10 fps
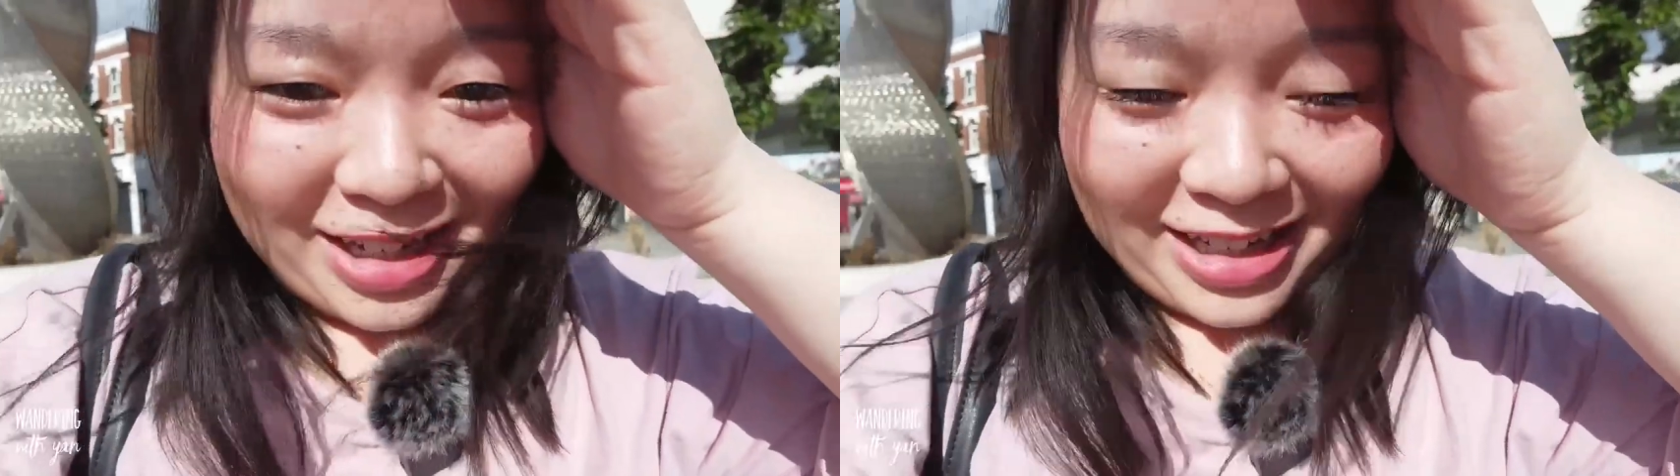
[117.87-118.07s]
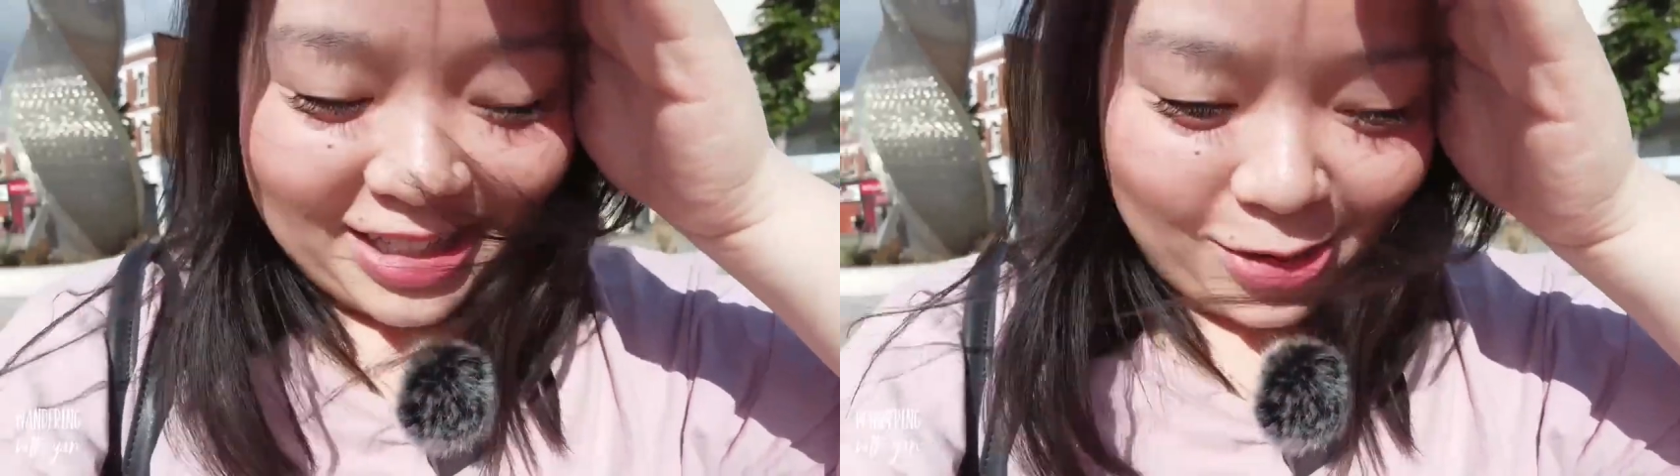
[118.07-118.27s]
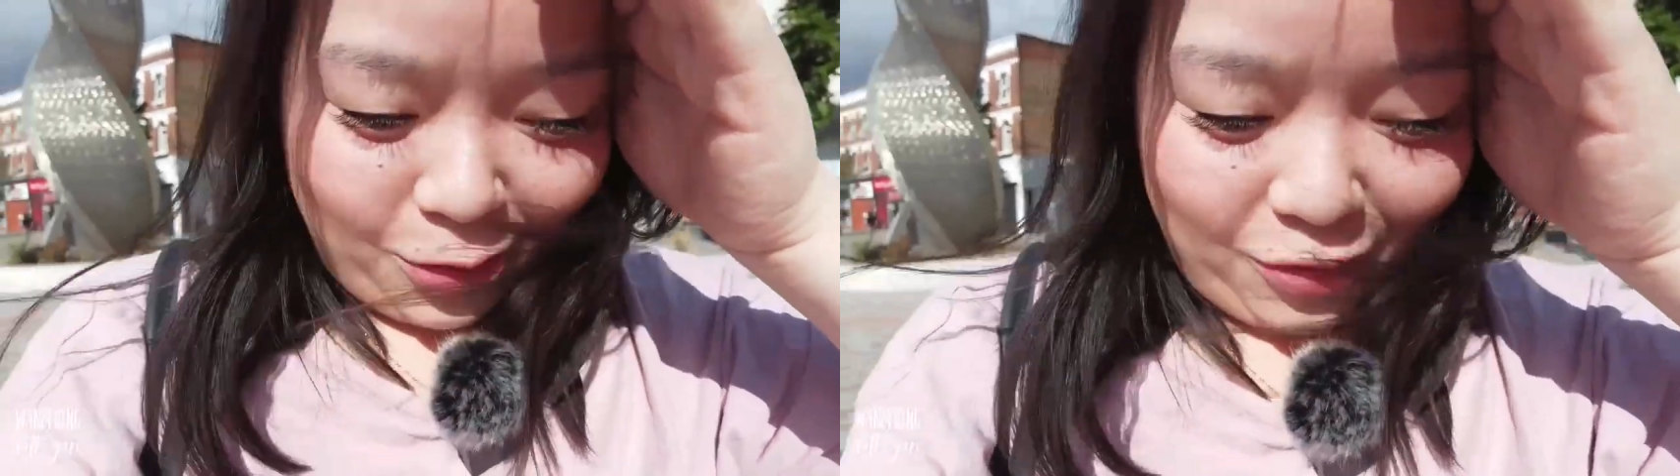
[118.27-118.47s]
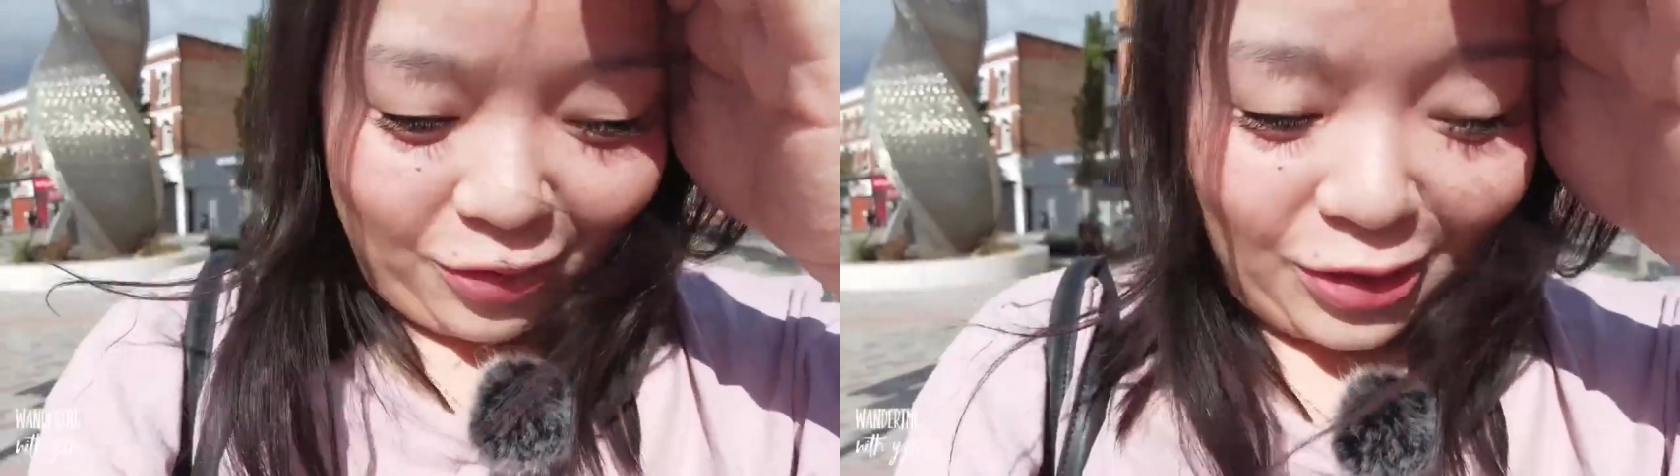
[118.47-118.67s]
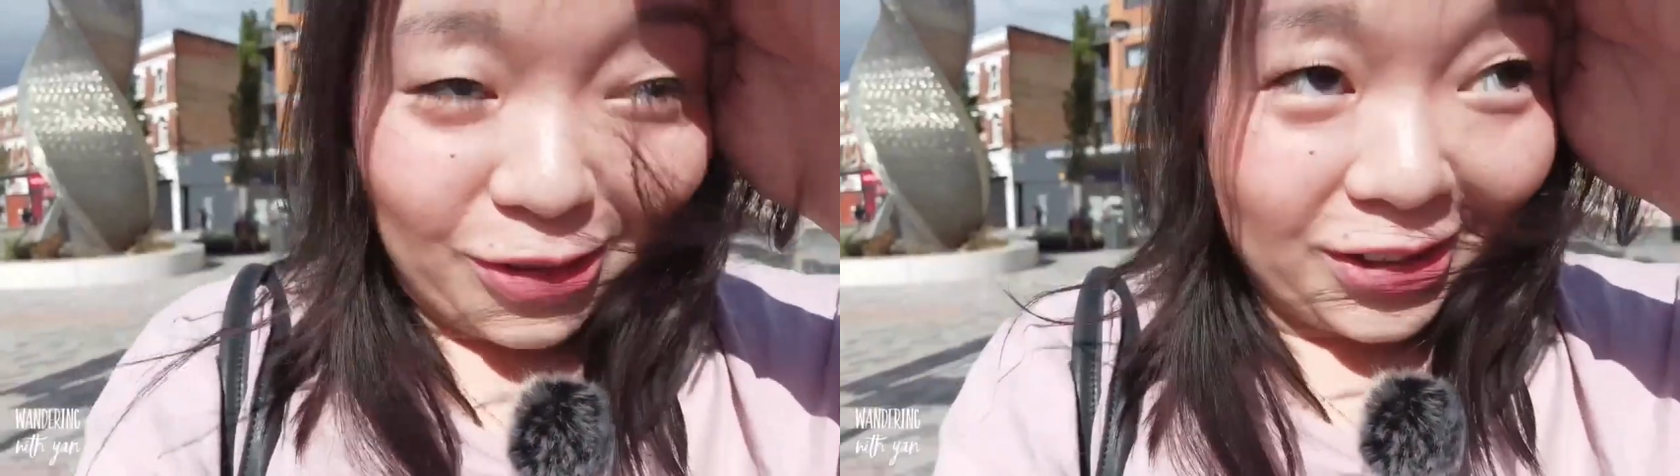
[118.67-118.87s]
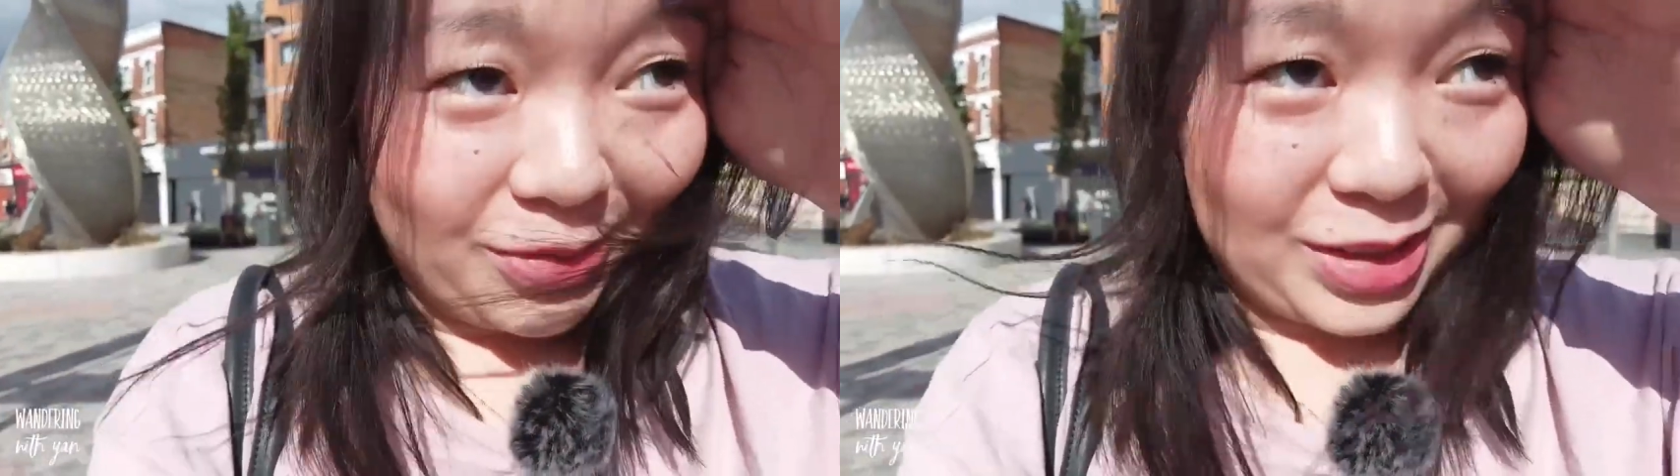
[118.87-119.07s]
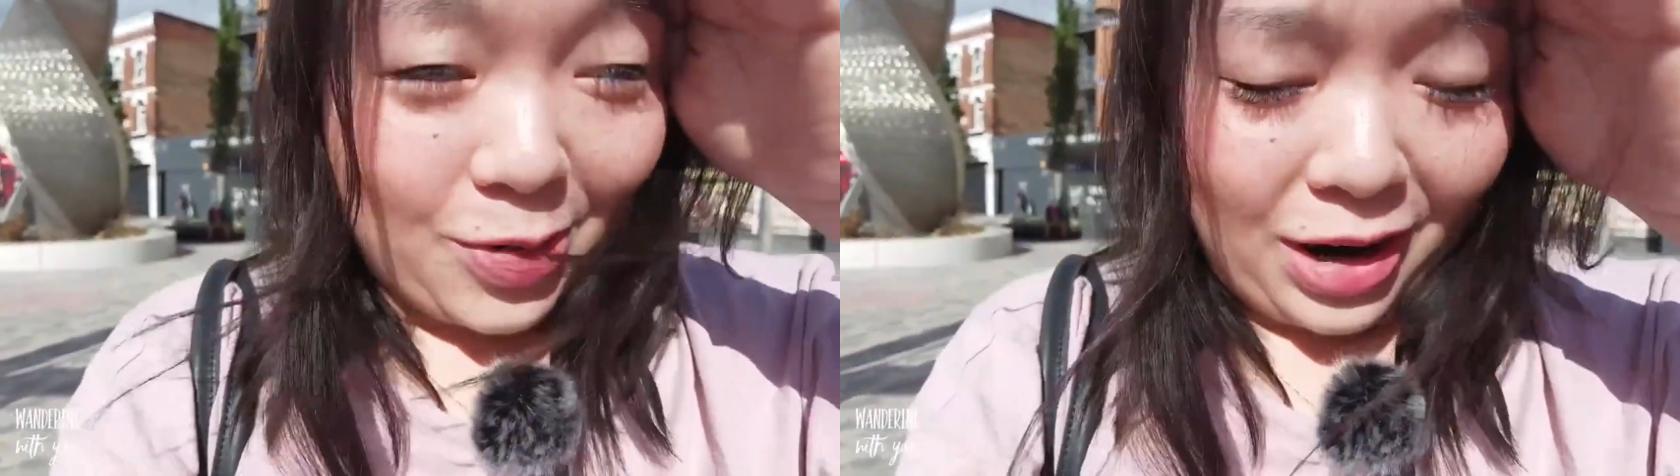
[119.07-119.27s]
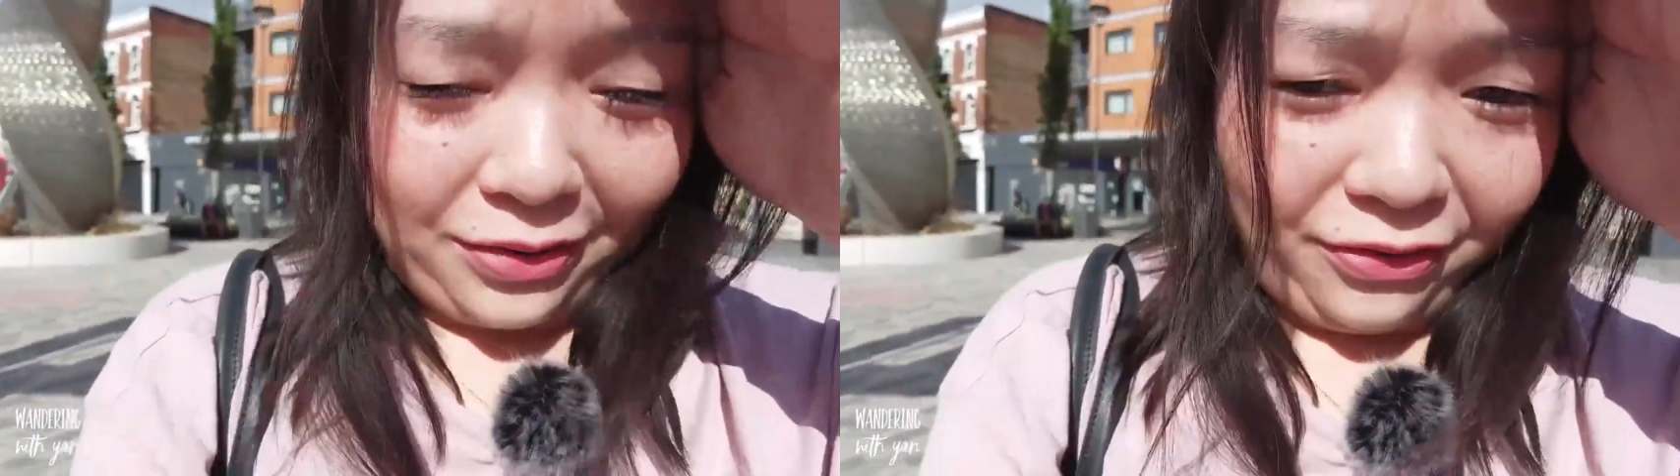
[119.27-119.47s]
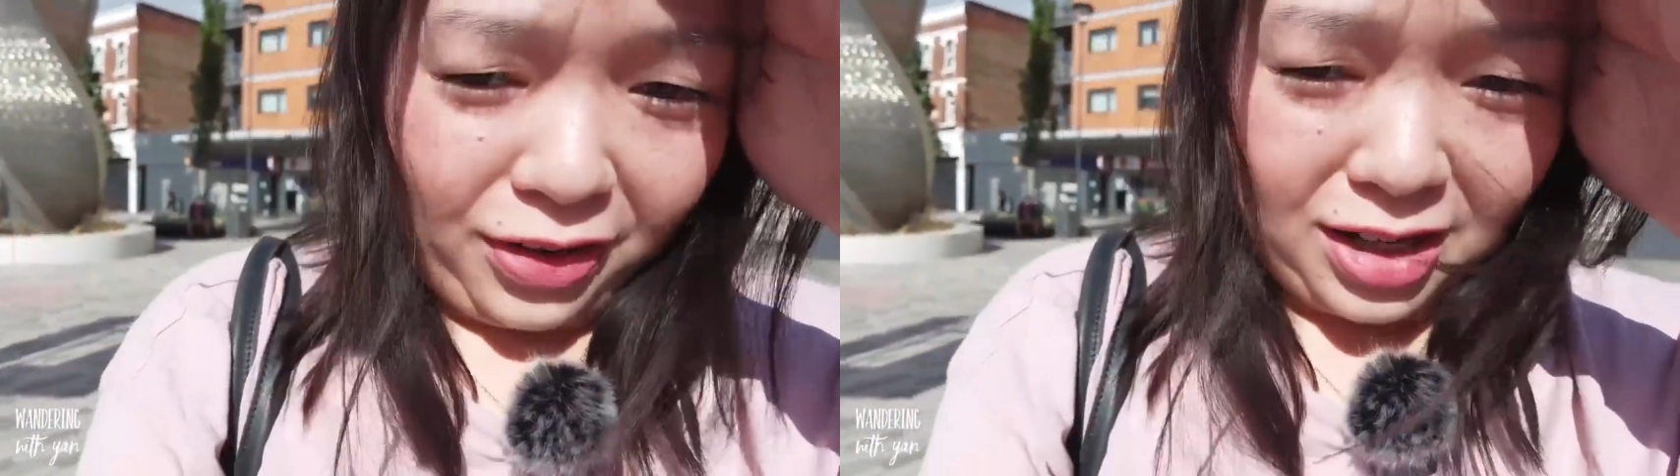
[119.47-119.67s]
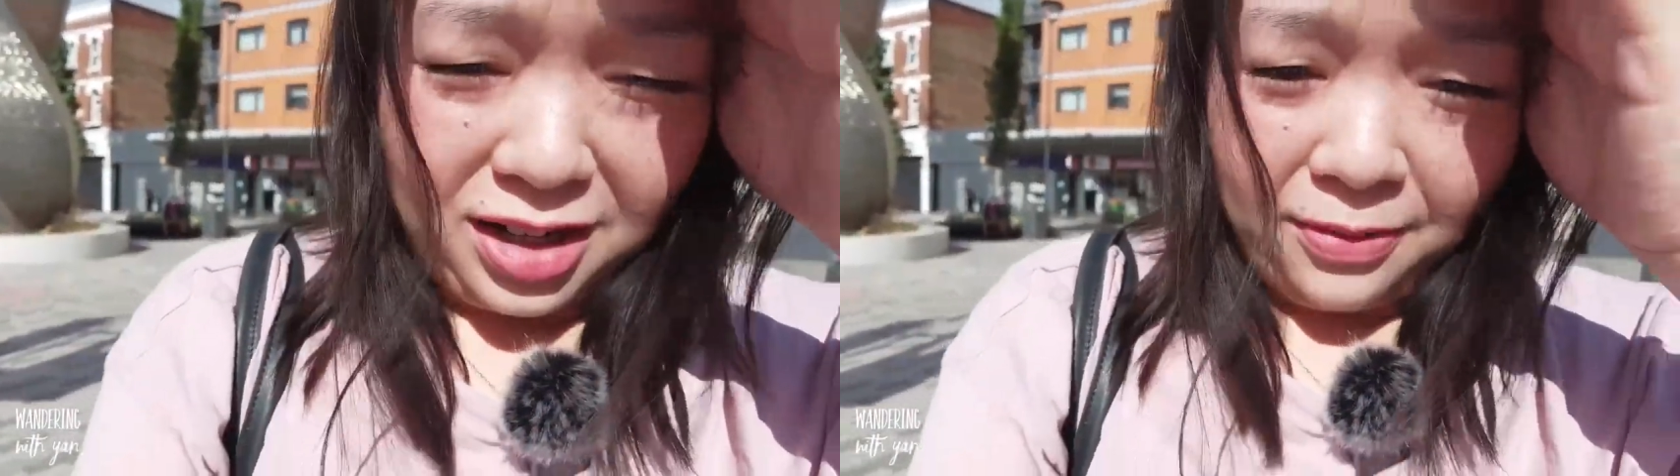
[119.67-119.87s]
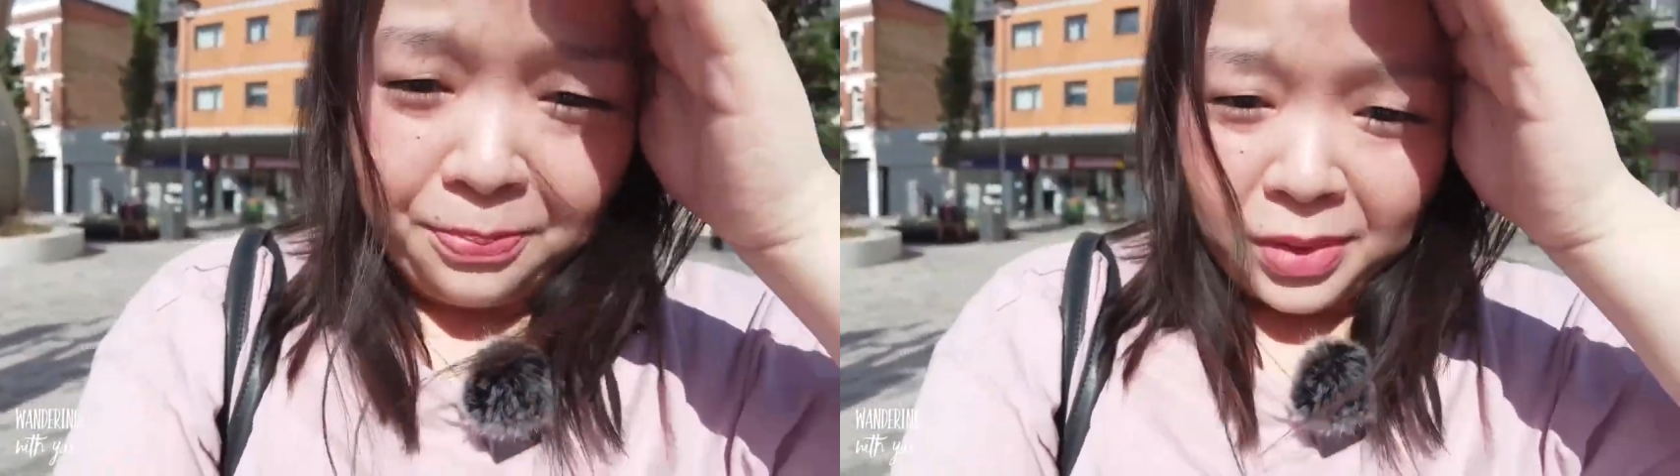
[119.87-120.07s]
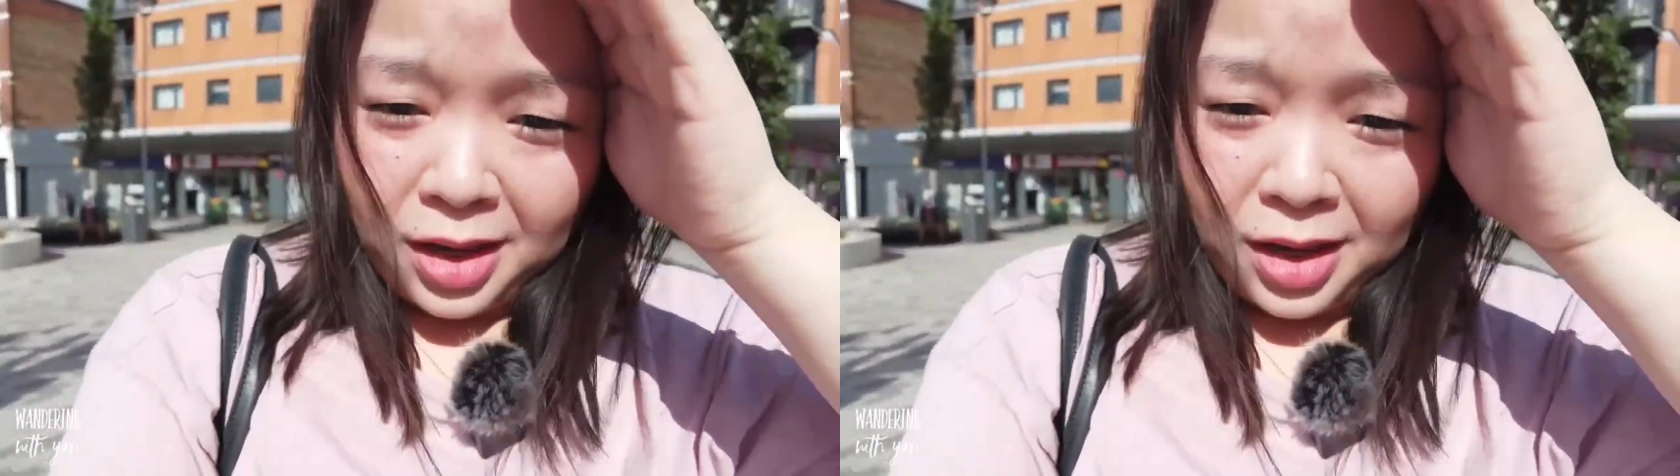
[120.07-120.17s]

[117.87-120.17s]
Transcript: but overall it was quite fun.